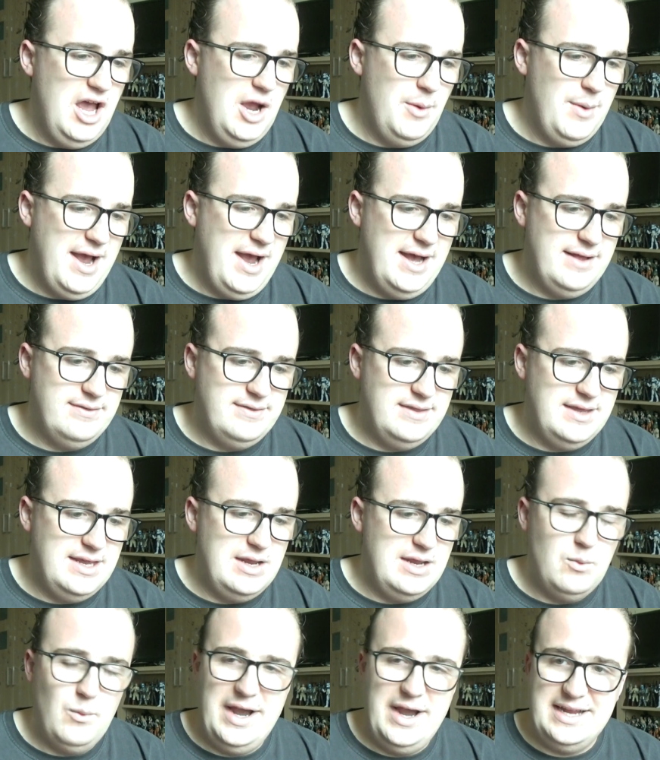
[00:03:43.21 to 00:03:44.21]
We had
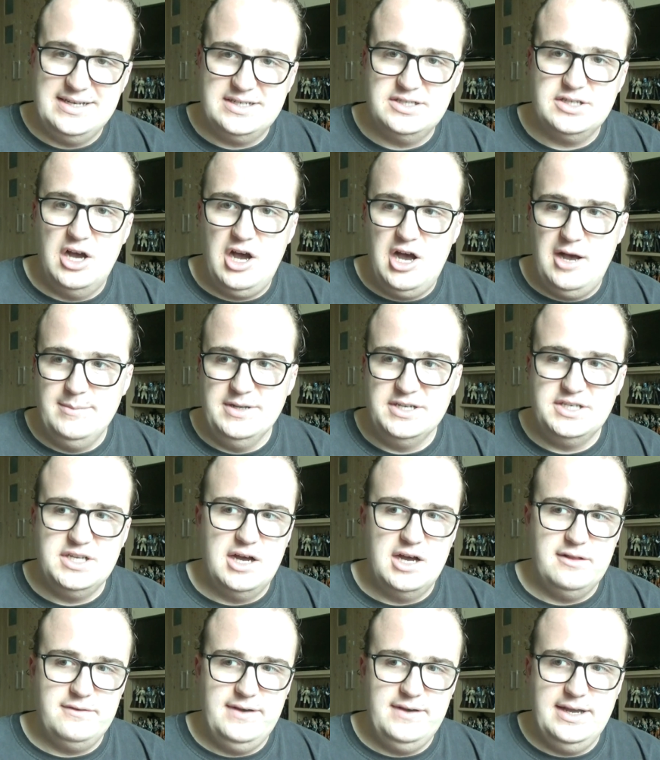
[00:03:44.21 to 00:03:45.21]
the white armoured
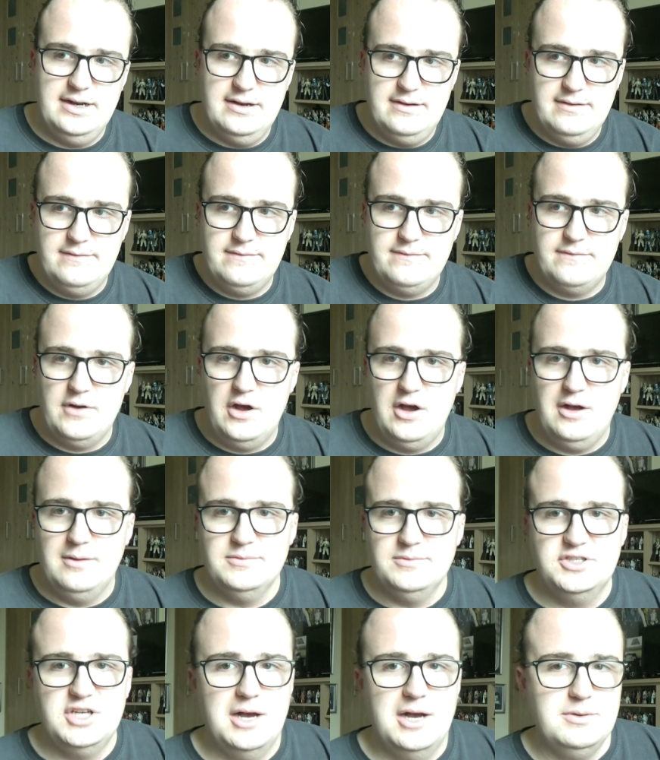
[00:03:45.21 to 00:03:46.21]
Darth Vader from
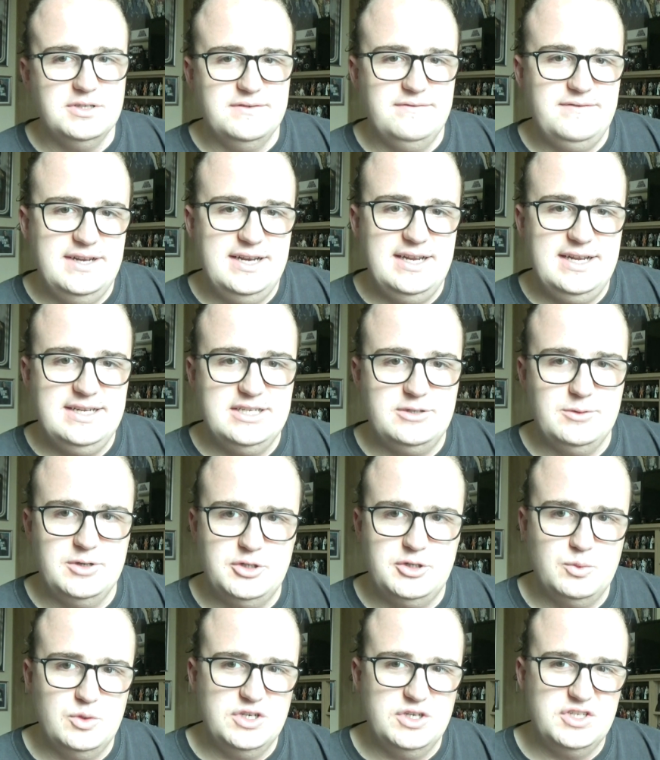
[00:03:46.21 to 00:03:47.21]
Star Wars Infinities,
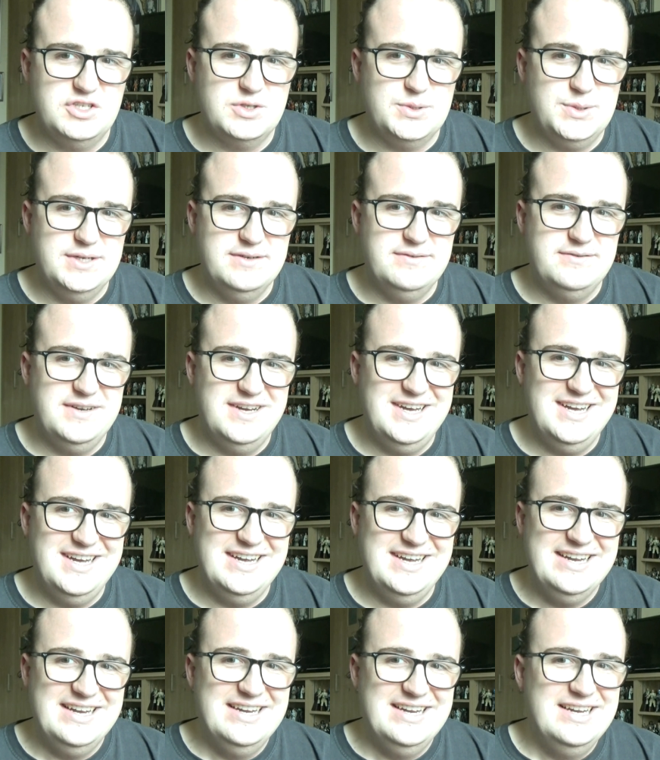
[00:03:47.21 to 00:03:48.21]
which was sort of
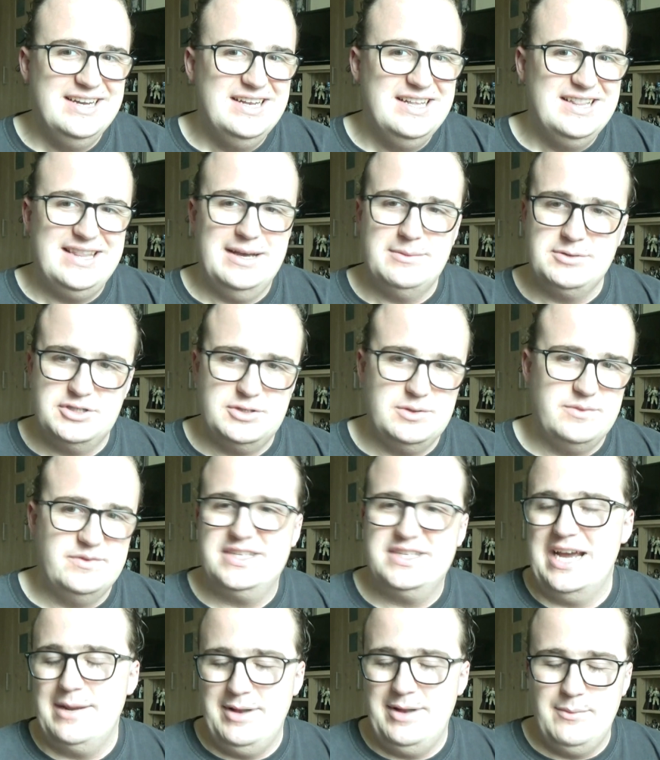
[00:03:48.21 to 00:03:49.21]
a
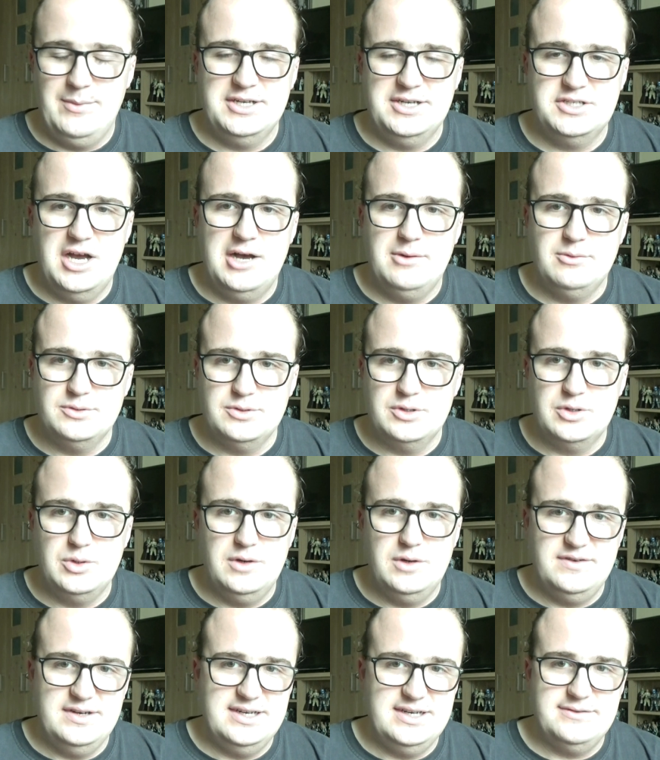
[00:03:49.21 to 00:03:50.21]
timeline where Star Wars would go
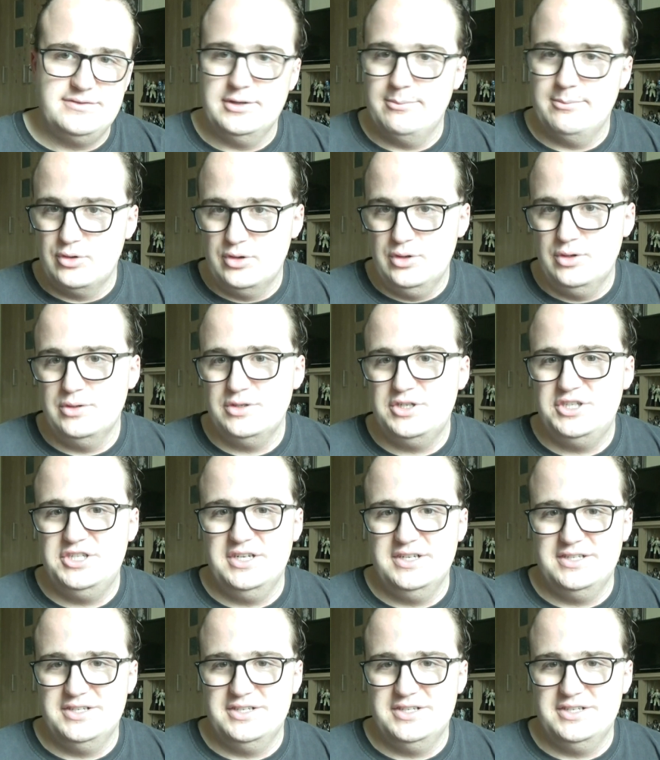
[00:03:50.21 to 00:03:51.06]
off on a different approach.